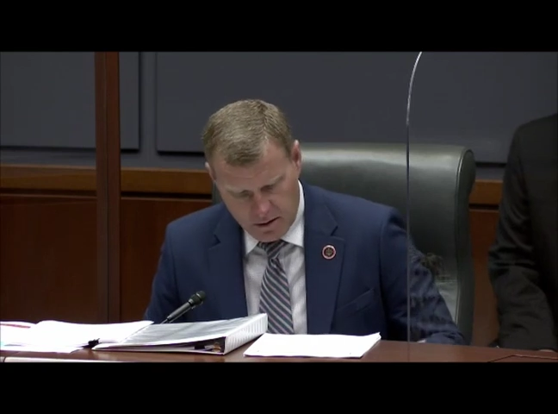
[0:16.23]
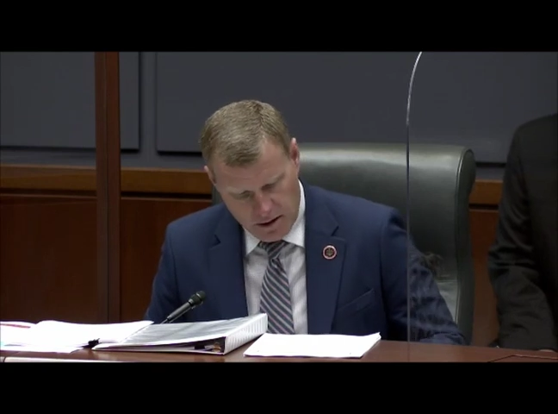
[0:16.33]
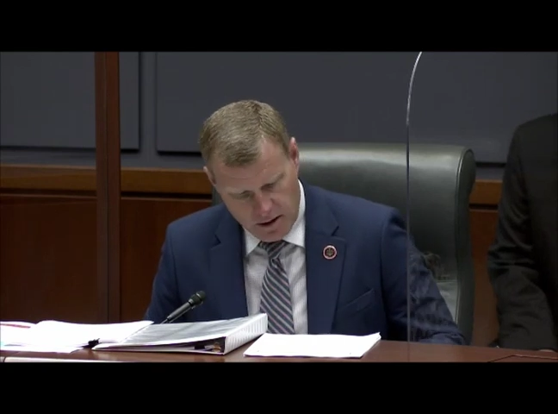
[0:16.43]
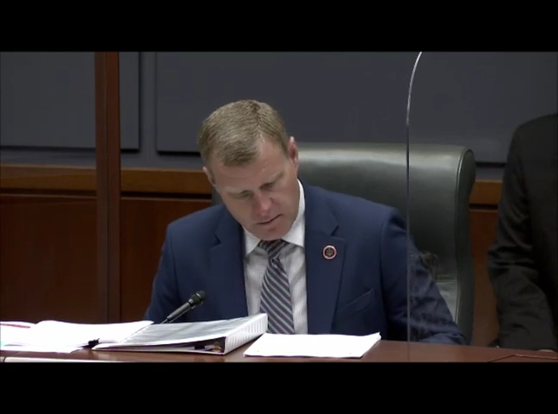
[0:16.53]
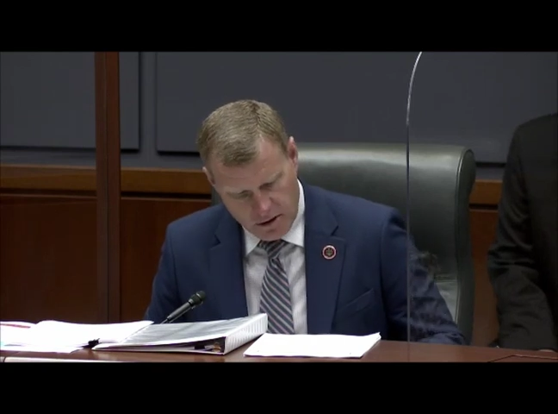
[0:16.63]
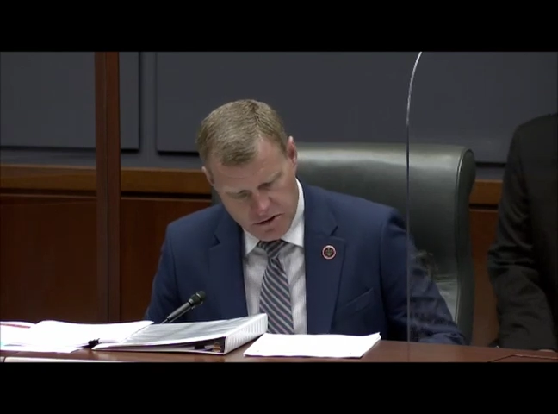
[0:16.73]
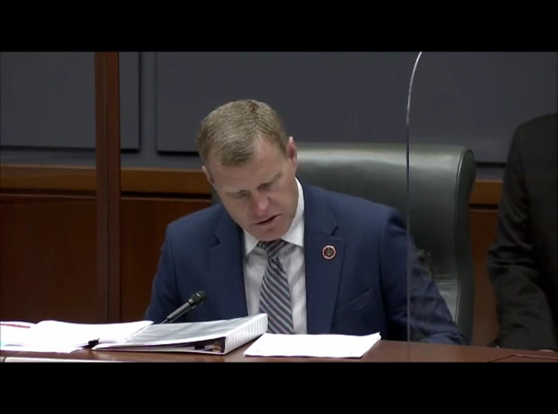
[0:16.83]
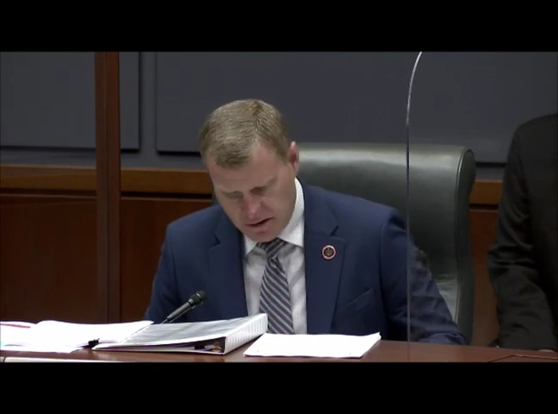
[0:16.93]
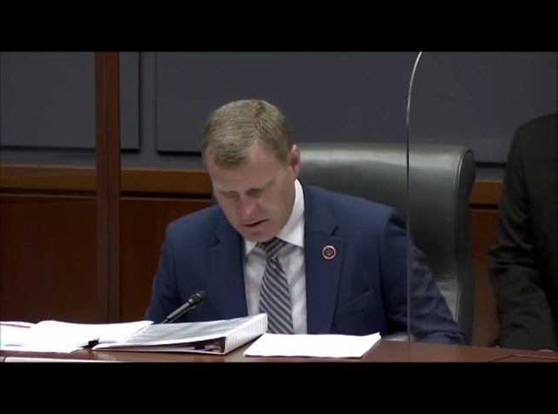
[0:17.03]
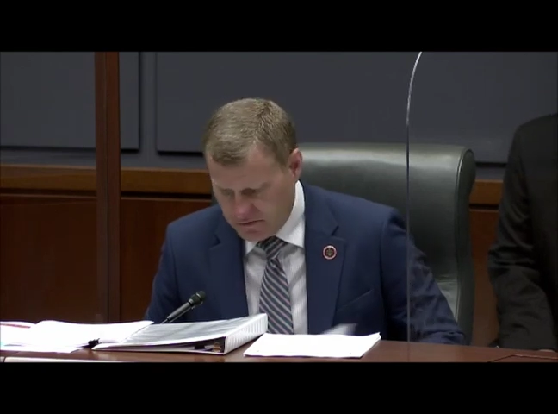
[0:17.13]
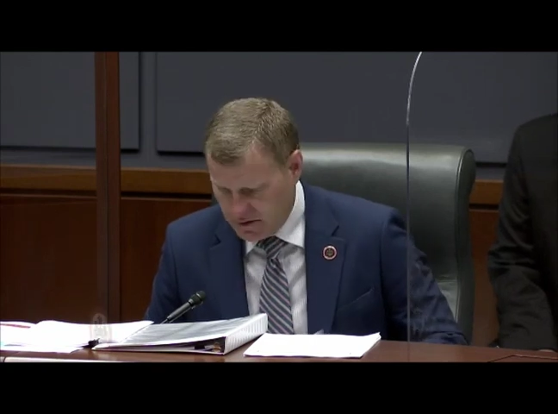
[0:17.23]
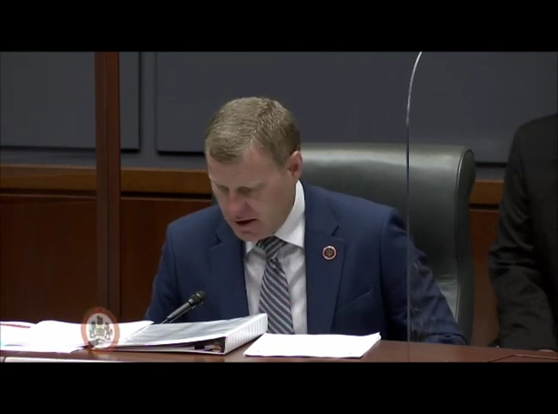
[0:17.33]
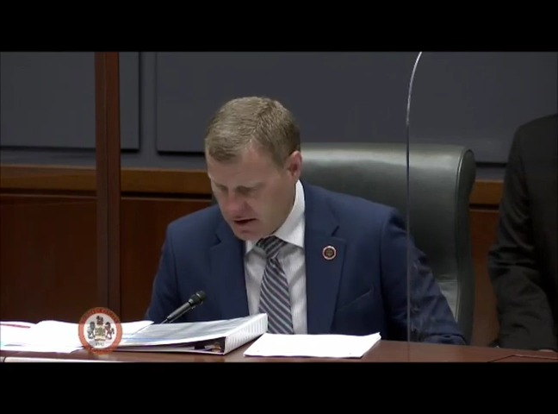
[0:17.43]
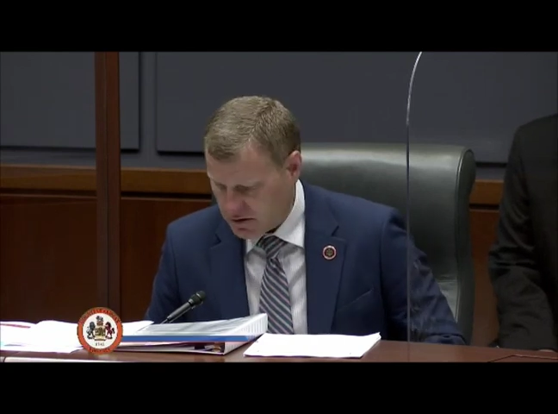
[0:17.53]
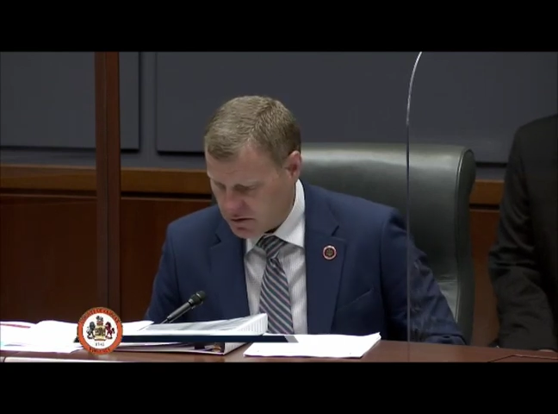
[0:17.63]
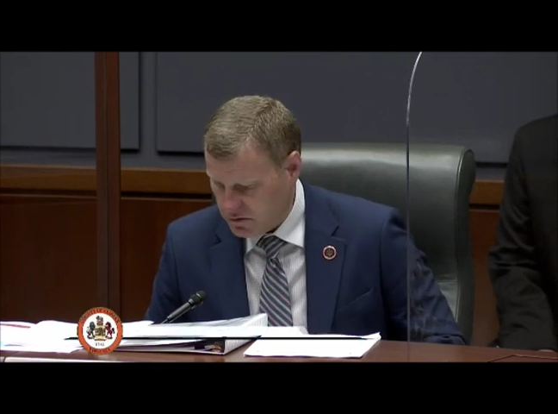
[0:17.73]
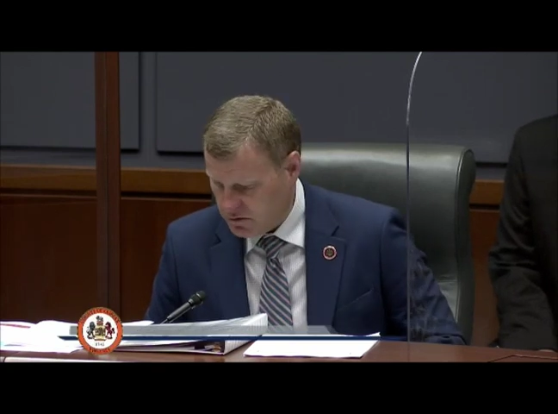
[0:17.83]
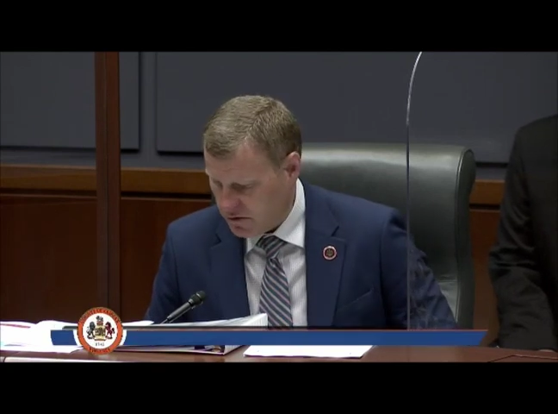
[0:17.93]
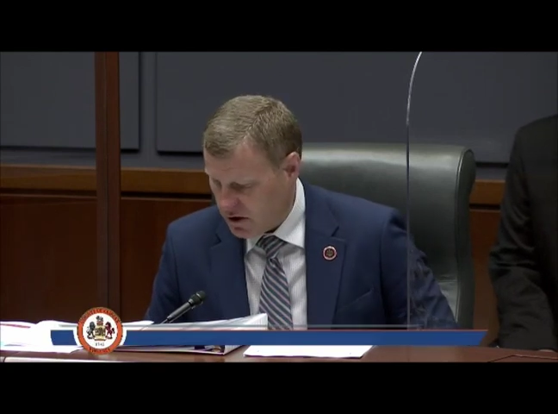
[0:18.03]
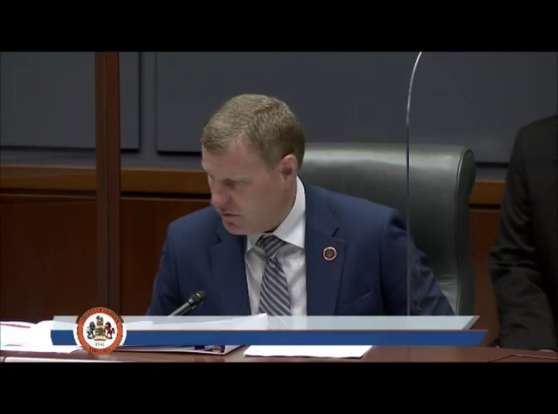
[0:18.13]
Our agenda today
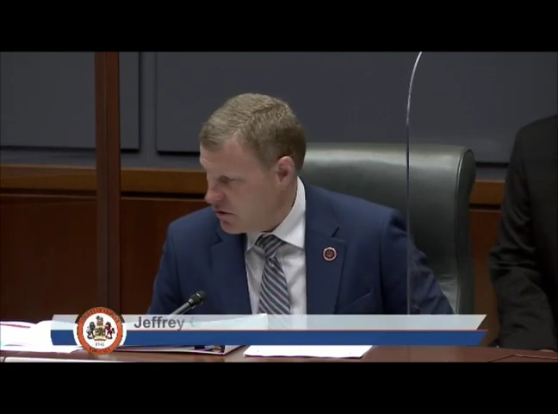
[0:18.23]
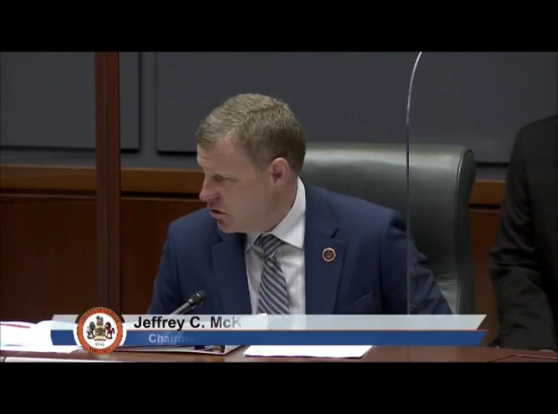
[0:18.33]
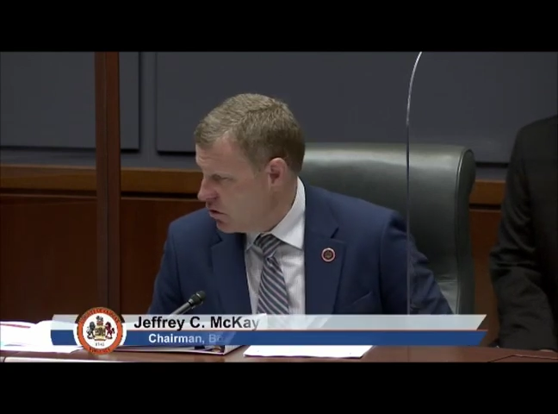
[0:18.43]
includes all of our